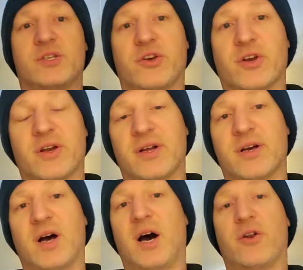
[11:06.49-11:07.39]
you're
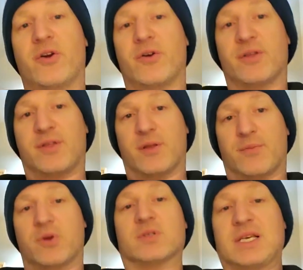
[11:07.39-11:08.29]
gonna unearth in the
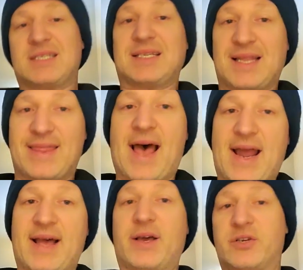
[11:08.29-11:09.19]
process, and
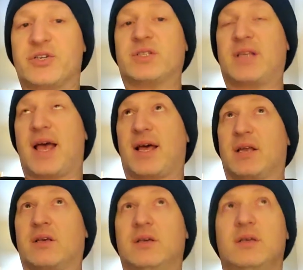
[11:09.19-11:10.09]
that I understand.